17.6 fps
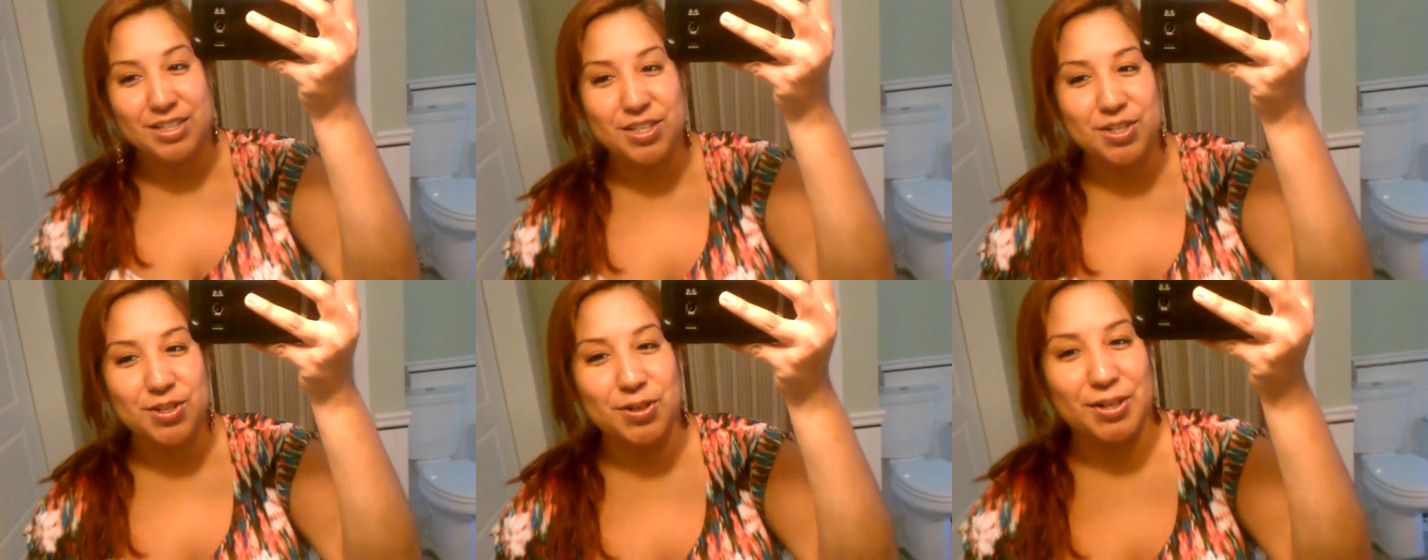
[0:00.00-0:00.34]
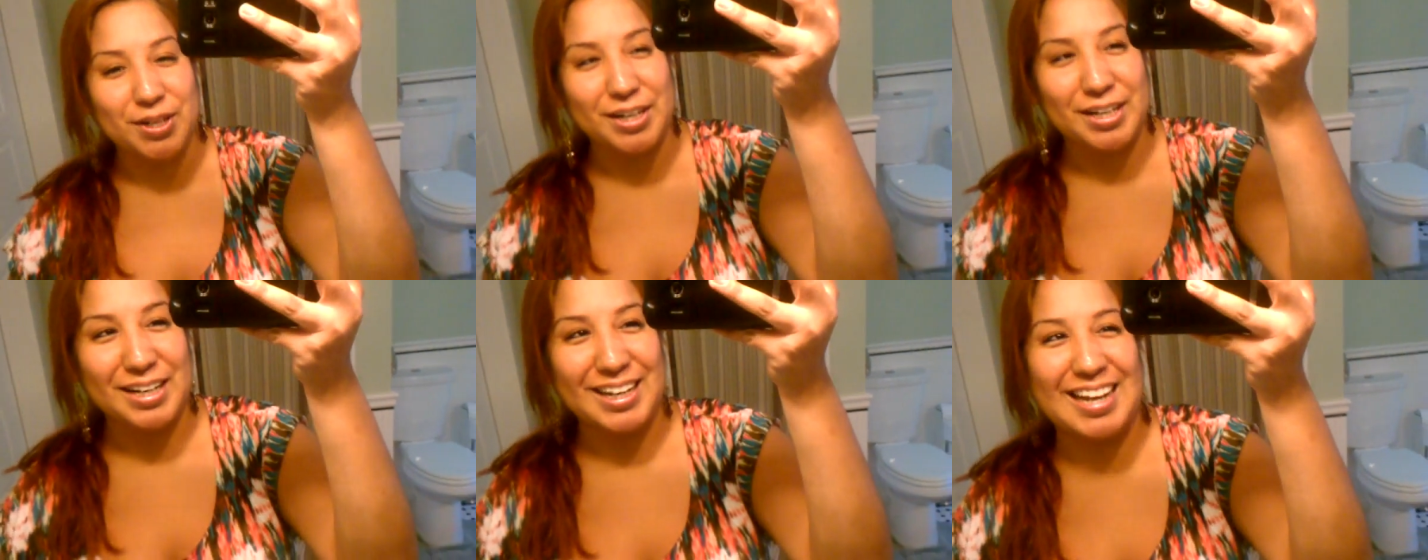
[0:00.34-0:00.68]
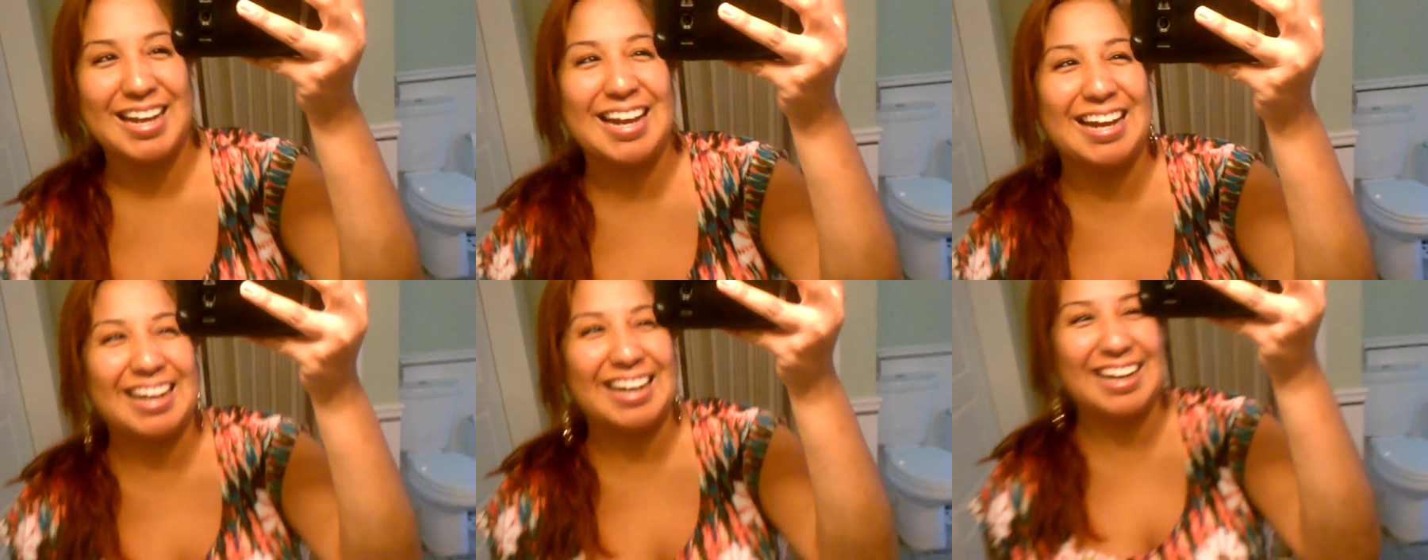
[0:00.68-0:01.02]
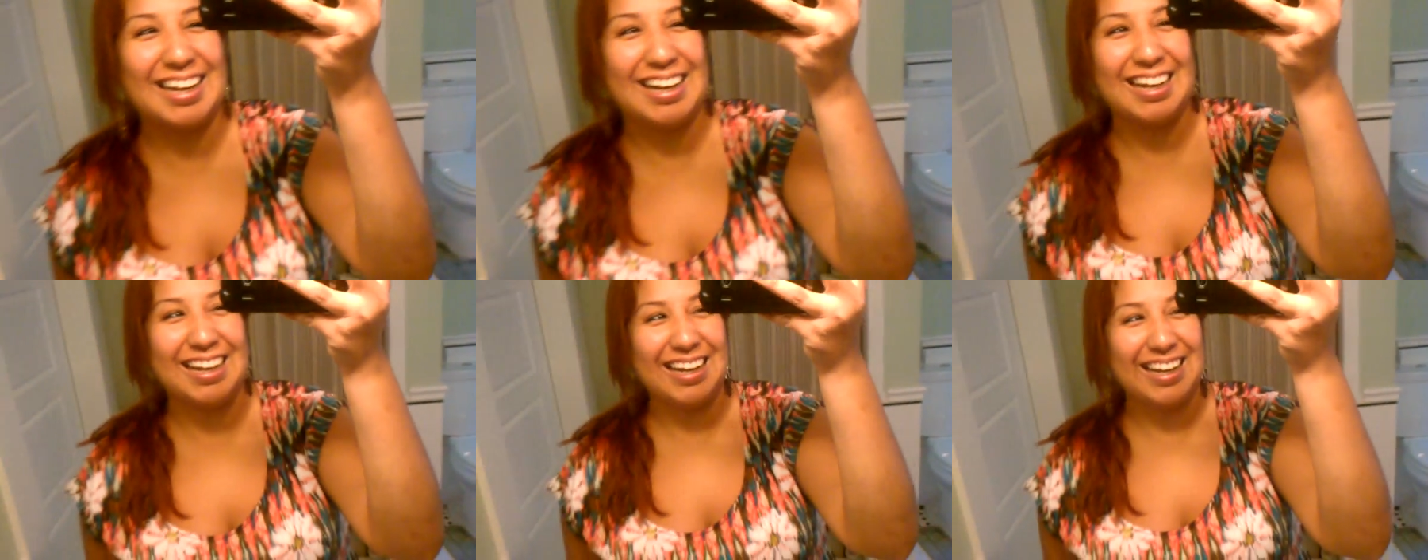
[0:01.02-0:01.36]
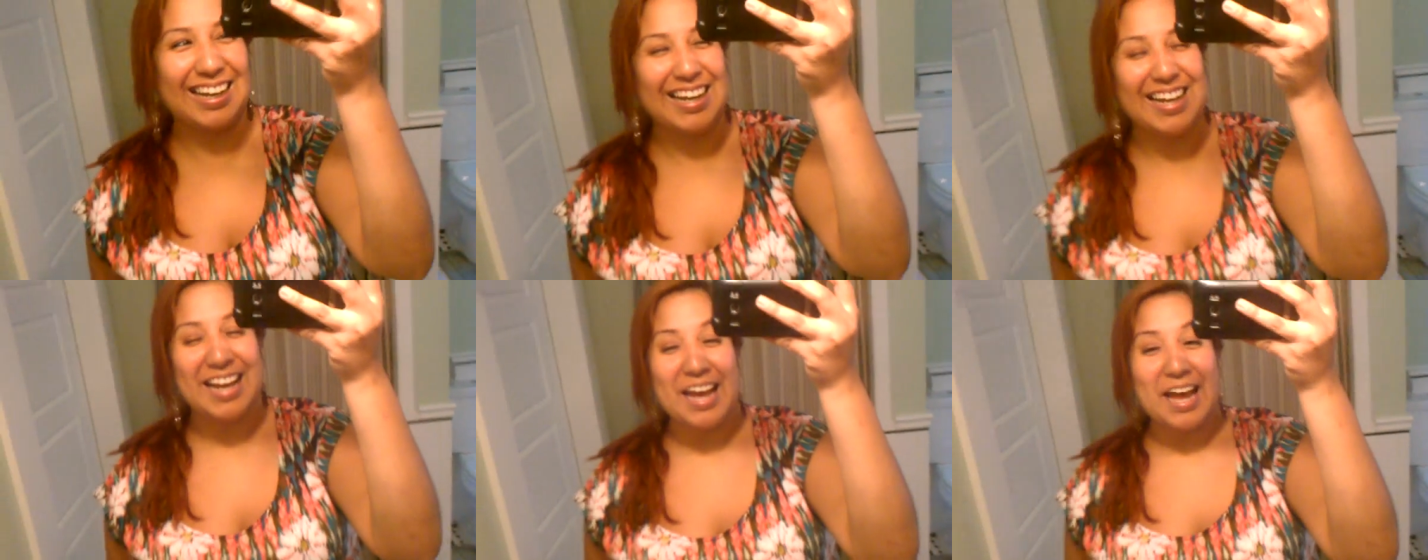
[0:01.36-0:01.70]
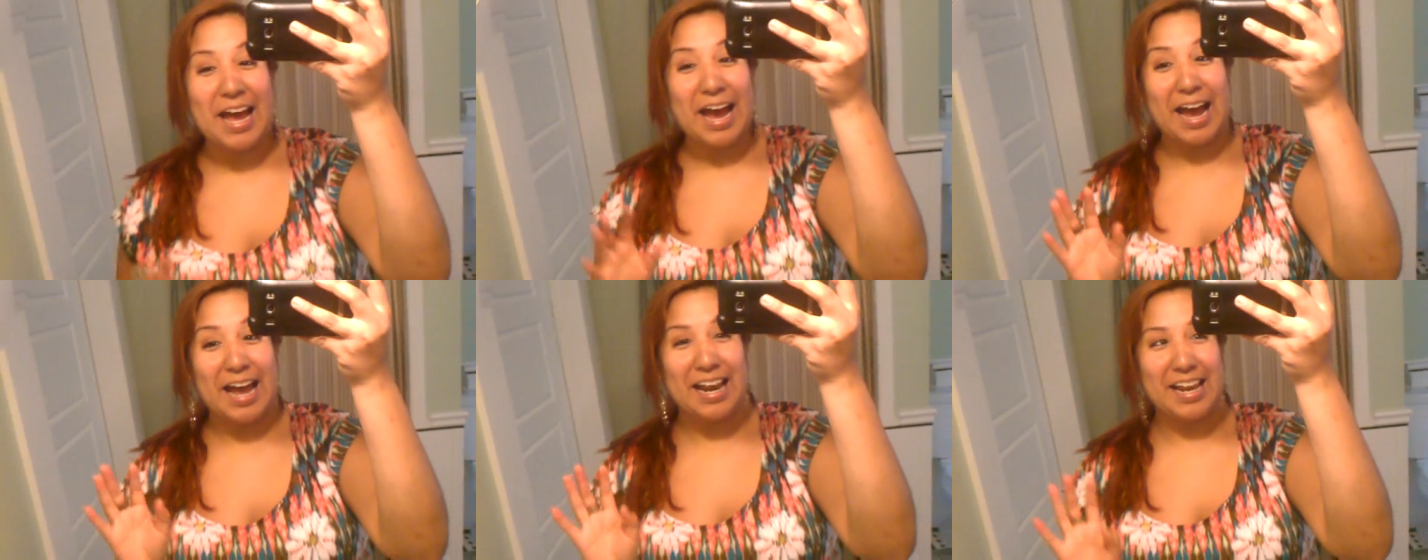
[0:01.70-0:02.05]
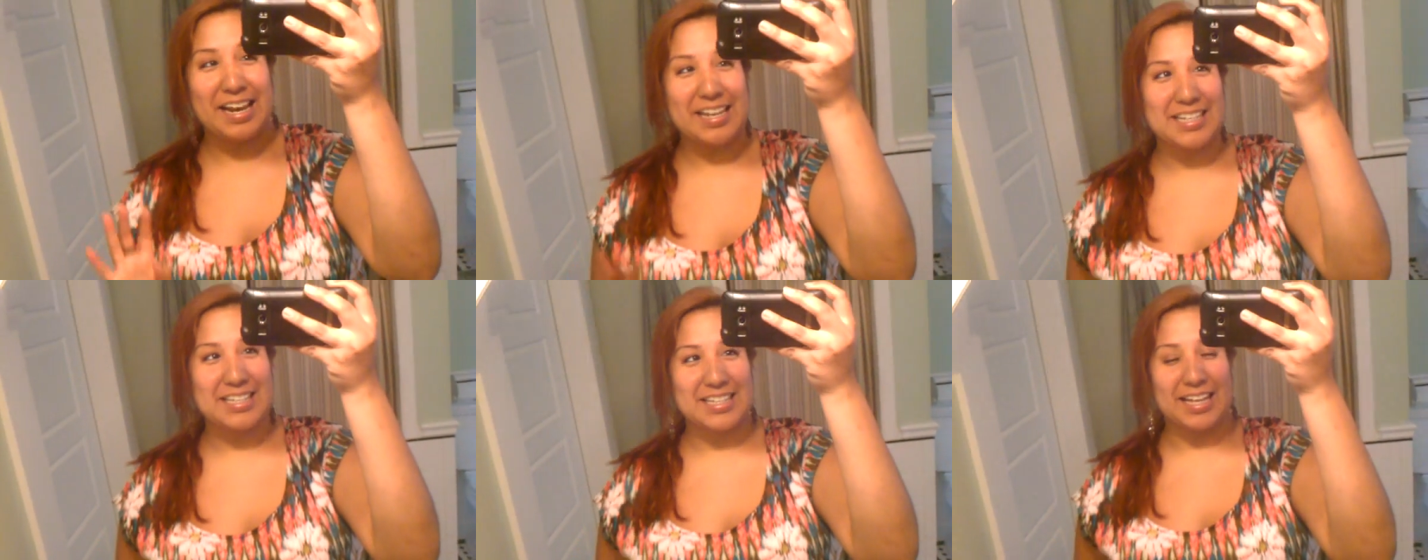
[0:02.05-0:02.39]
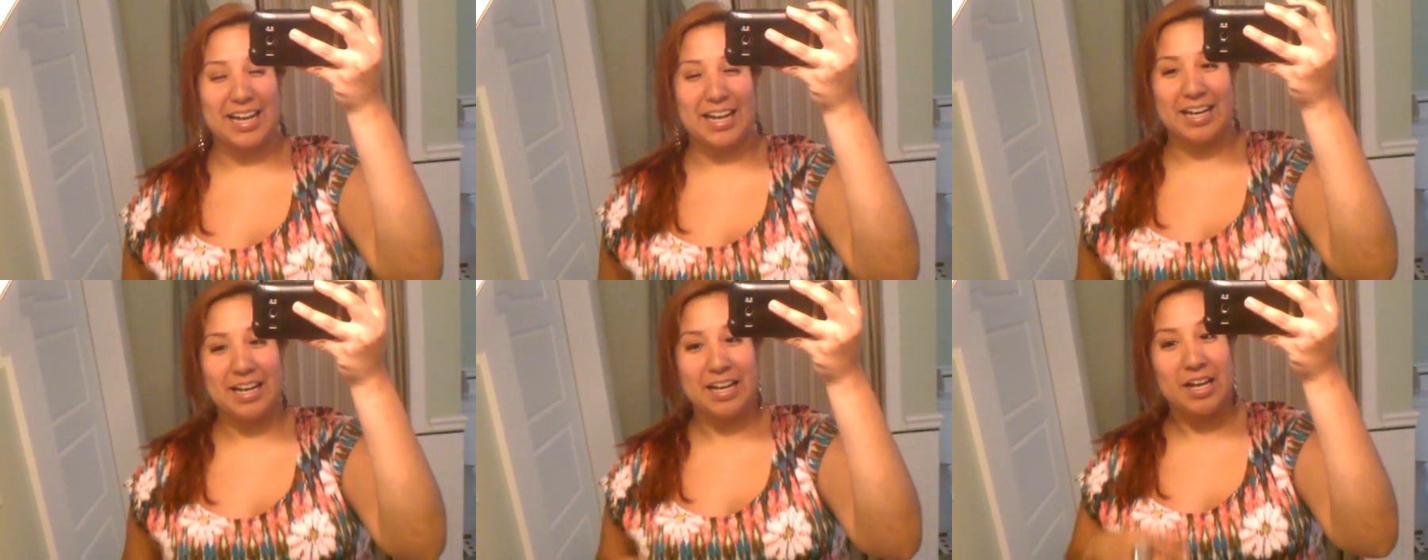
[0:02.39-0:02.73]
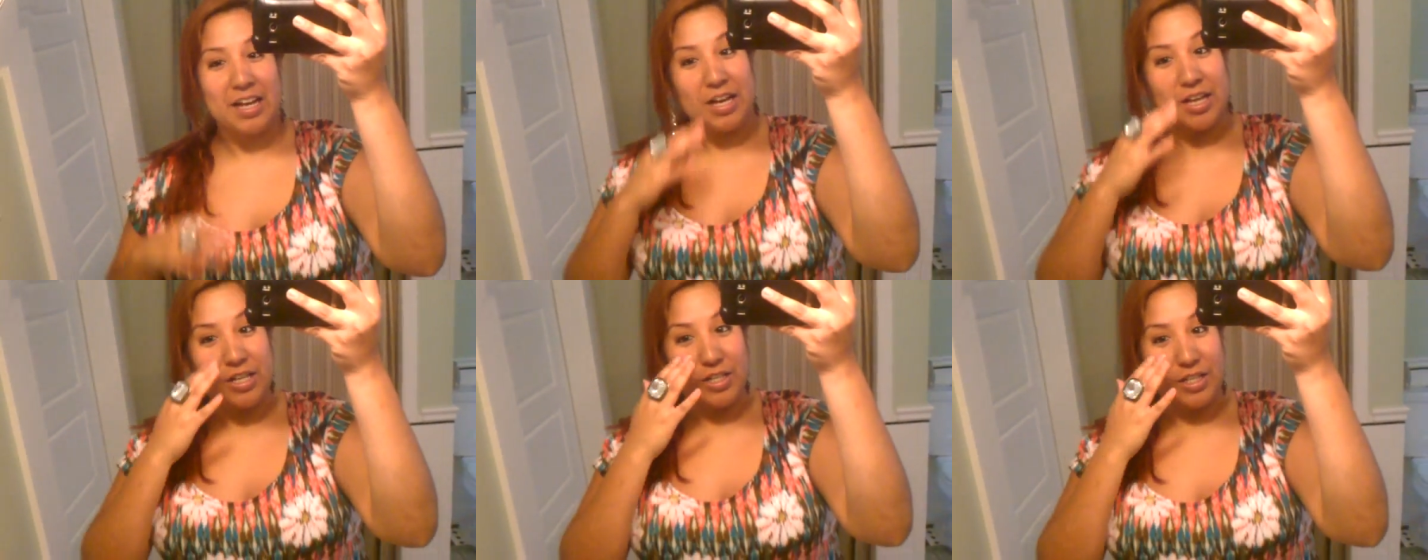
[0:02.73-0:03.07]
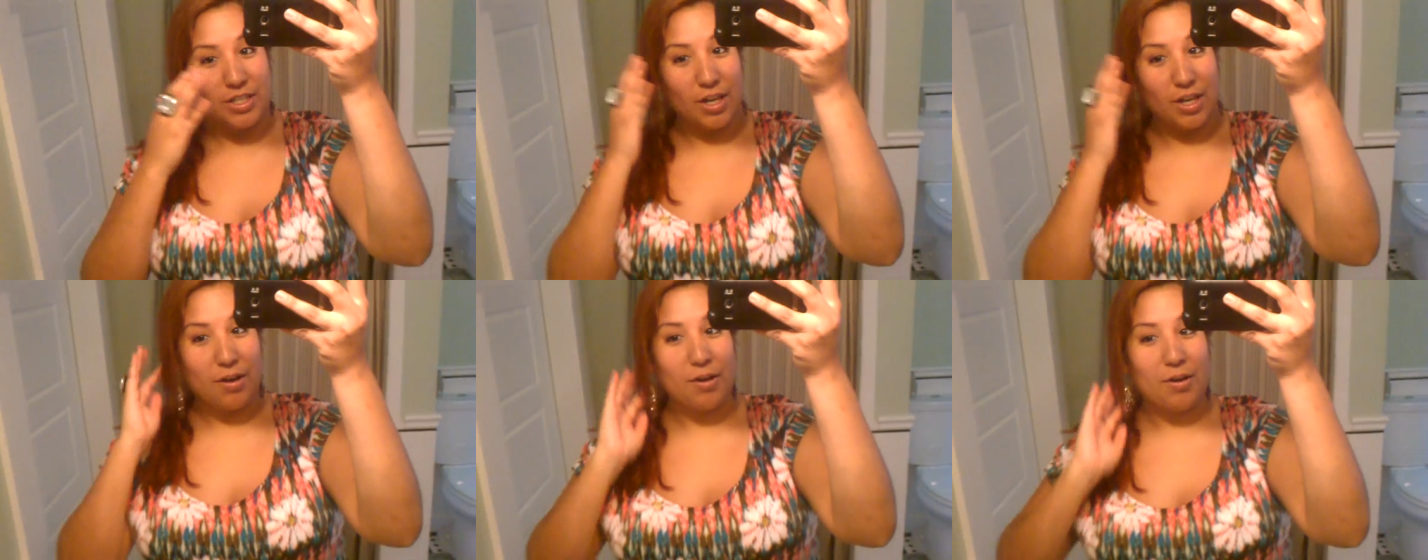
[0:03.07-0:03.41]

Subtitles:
still good. I let it slide. So,